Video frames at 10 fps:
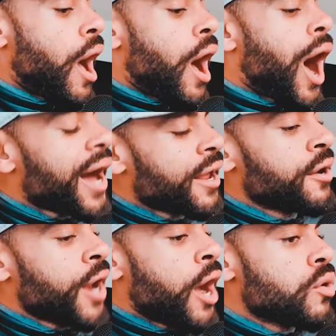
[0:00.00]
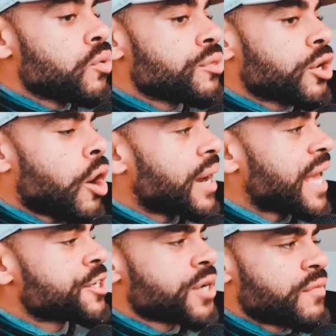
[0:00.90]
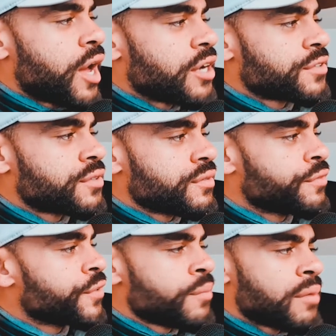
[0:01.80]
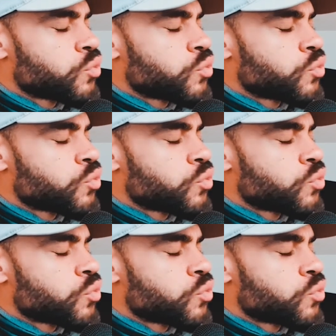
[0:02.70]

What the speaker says: I don't know the correlation over the last few months.